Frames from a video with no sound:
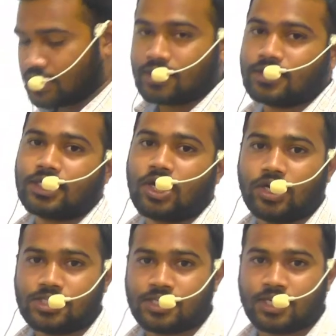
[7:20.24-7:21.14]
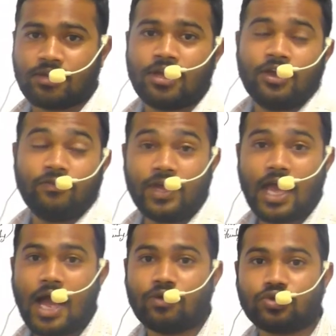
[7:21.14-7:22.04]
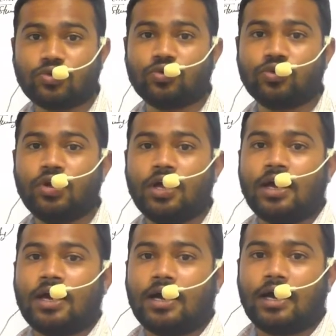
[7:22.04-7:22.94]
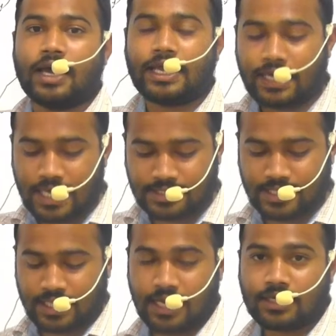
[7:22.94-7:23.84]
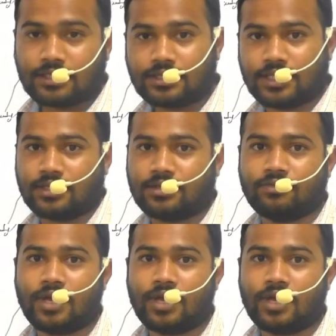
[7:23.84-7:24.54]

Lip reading: on that answer, we have to analyze that other thing.